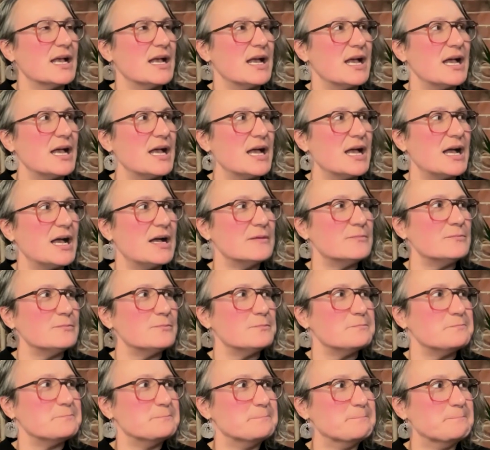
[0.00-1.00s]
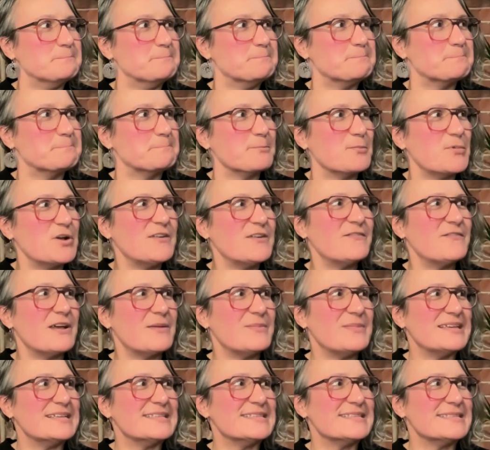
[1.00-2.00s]
What have I
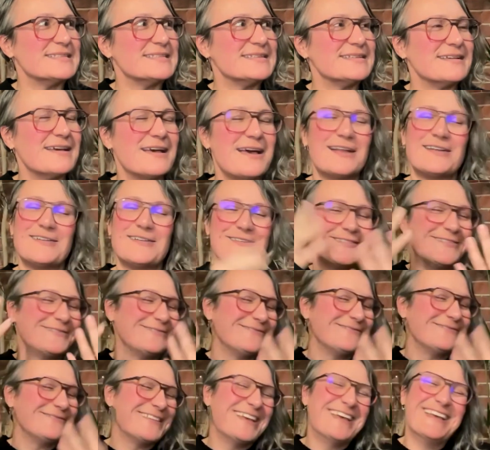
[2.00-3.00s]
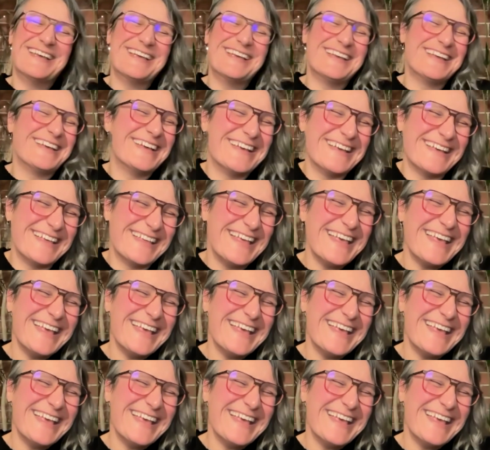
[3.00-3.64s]
missed? I don't know.